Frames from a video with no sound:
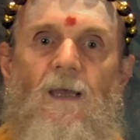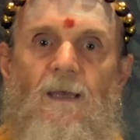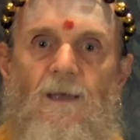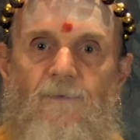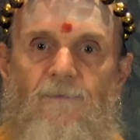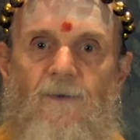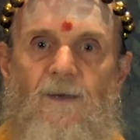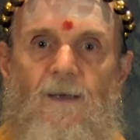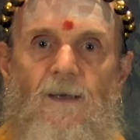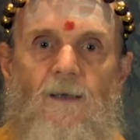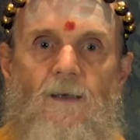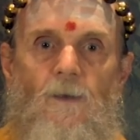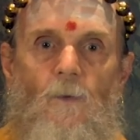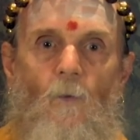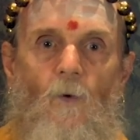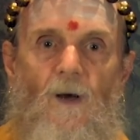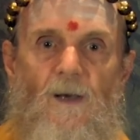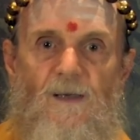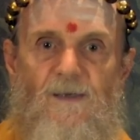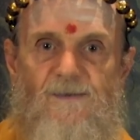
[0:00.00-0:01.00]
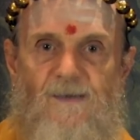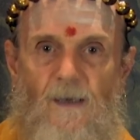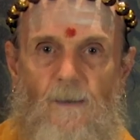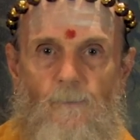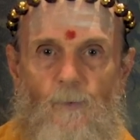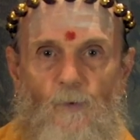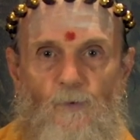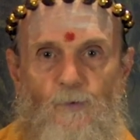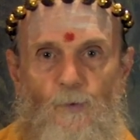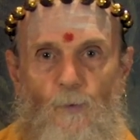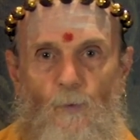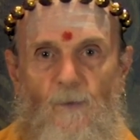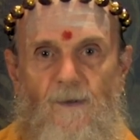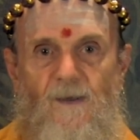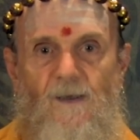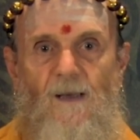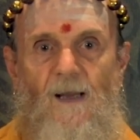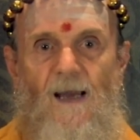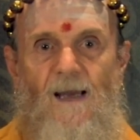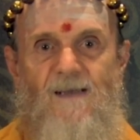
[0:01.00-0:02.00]
if here one is able to
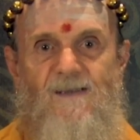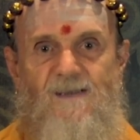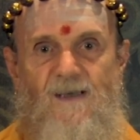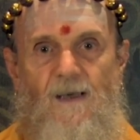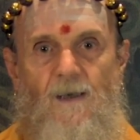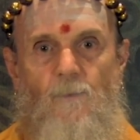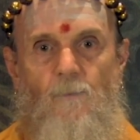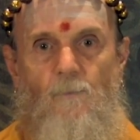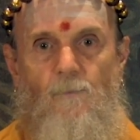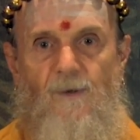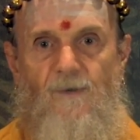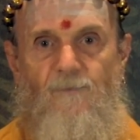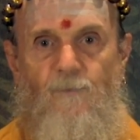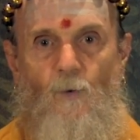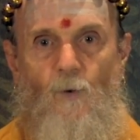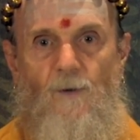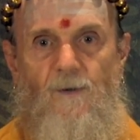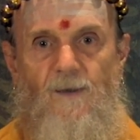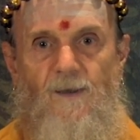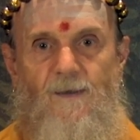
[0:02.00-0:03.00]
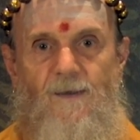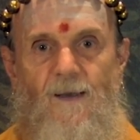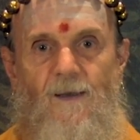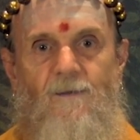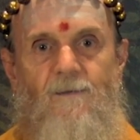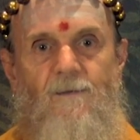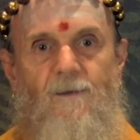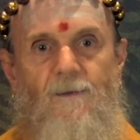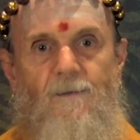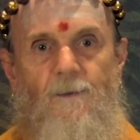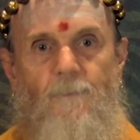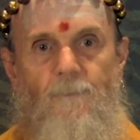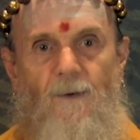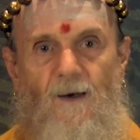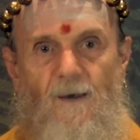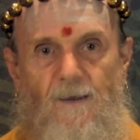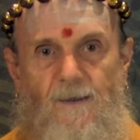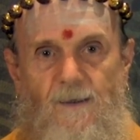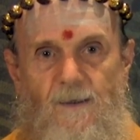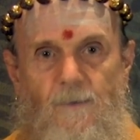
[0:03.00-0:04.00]
realize Him before the death of the
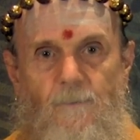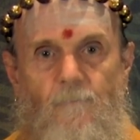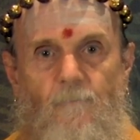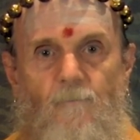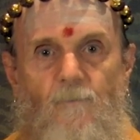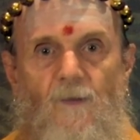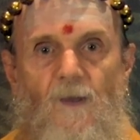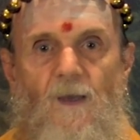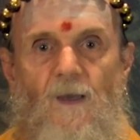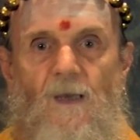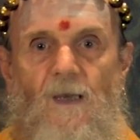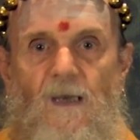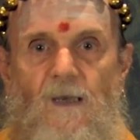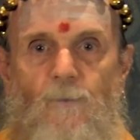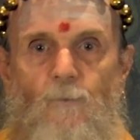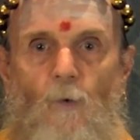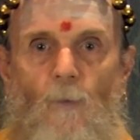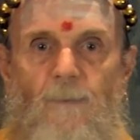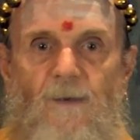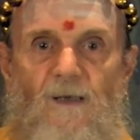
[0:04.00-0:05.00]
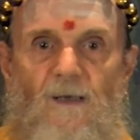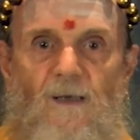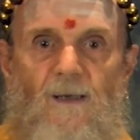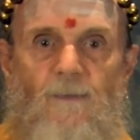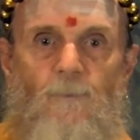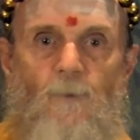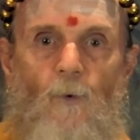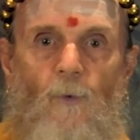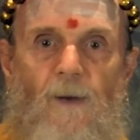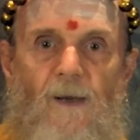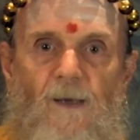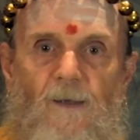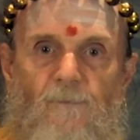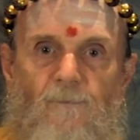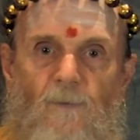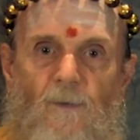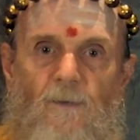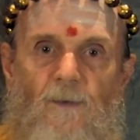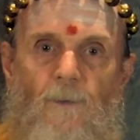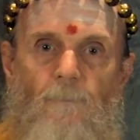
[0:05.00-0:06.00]
body, he will be liberated
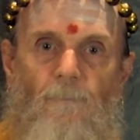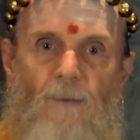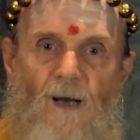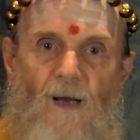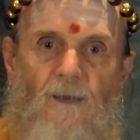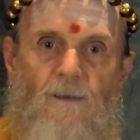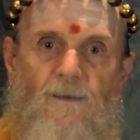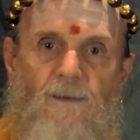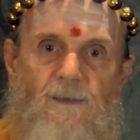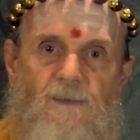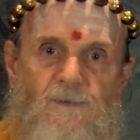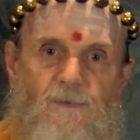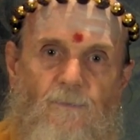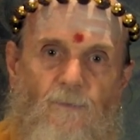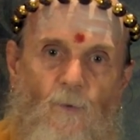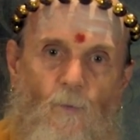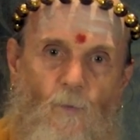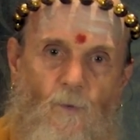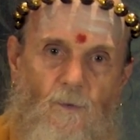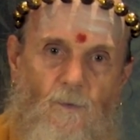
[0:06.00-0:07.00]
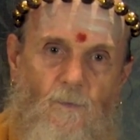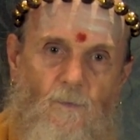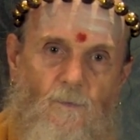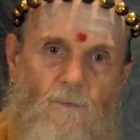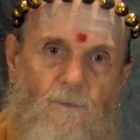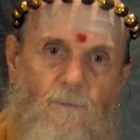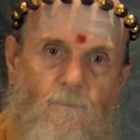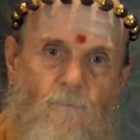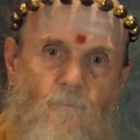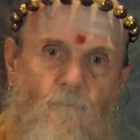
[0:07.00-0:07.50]
from the bondage of the world.